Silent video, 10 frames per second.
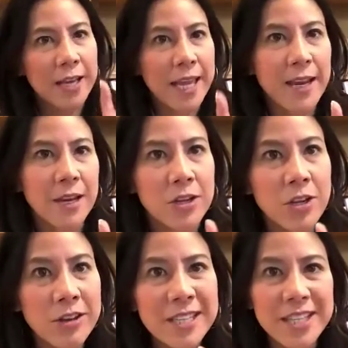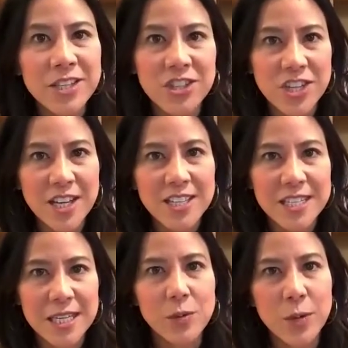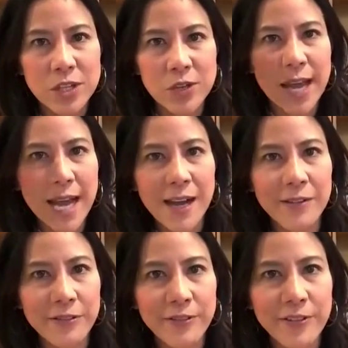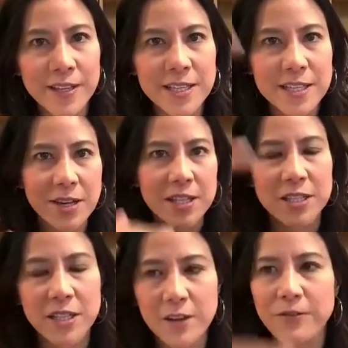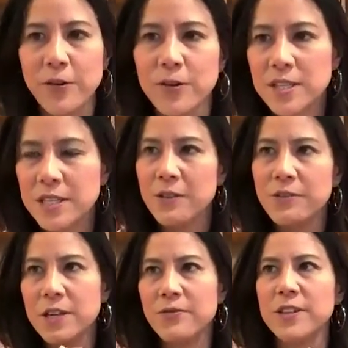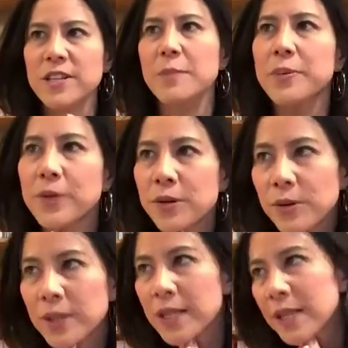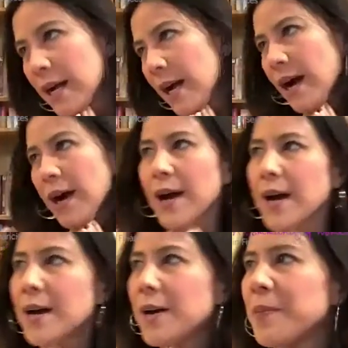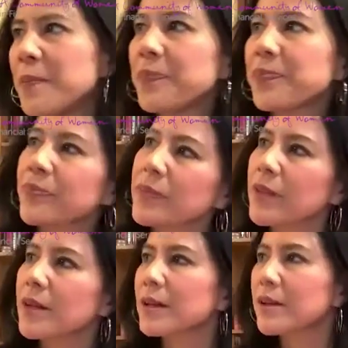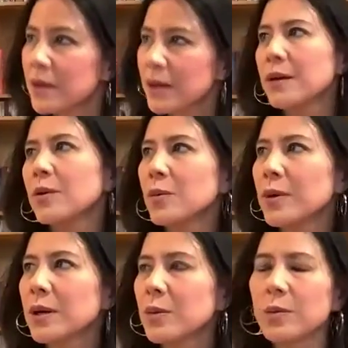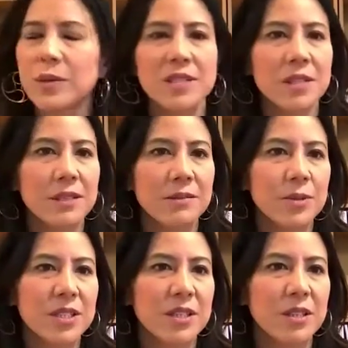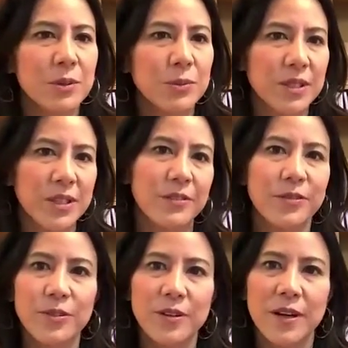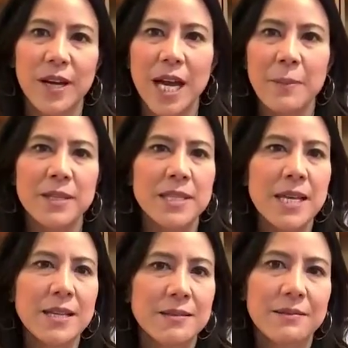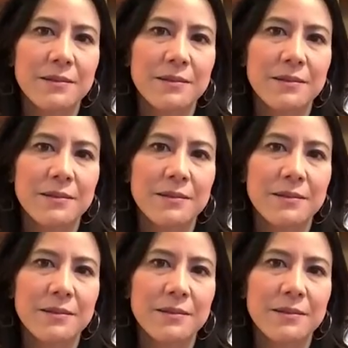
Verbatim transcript: and again, you only need to adjust it when you have a desire to go for. So, so, so for example, um, what what's the what's the goal we want to go for? I mean, say